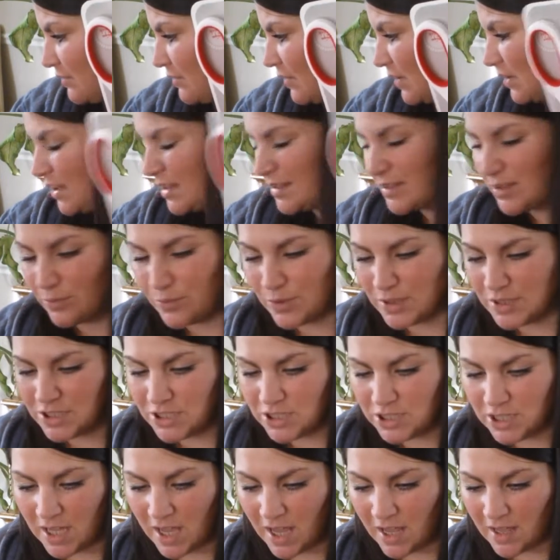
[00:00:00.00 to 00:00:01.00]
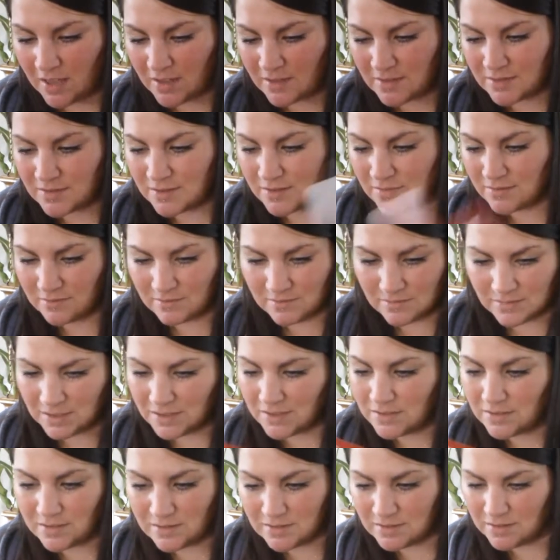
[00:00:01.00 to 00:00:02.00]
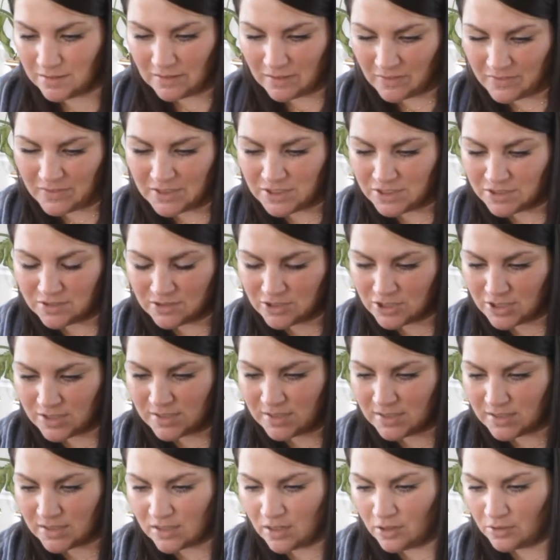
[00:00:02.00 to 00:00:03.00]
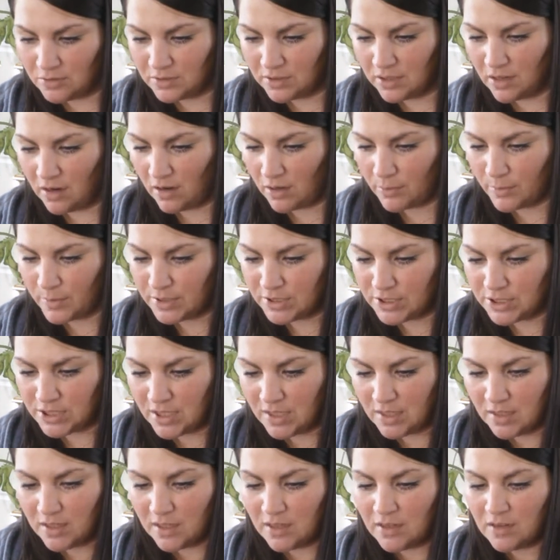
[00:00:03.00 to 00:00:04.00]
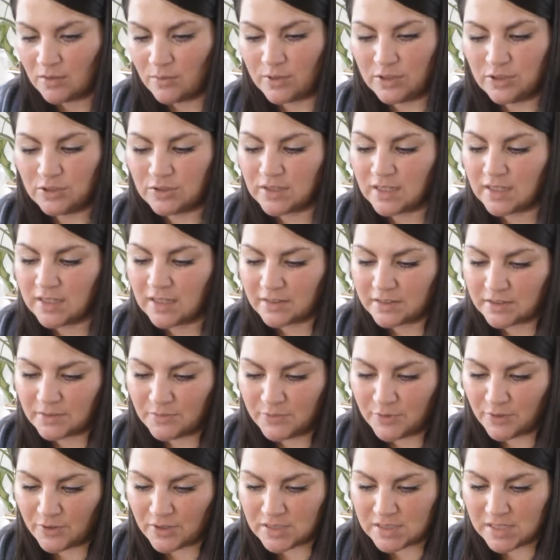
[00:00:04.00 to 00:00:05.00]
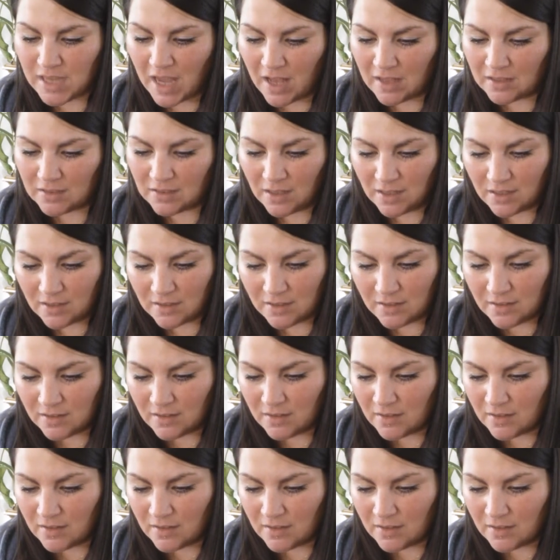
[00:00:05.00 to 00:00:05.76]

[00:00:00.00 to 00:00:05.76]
felt like the ones she had they just need to go in the garbage. And you could get them for $1.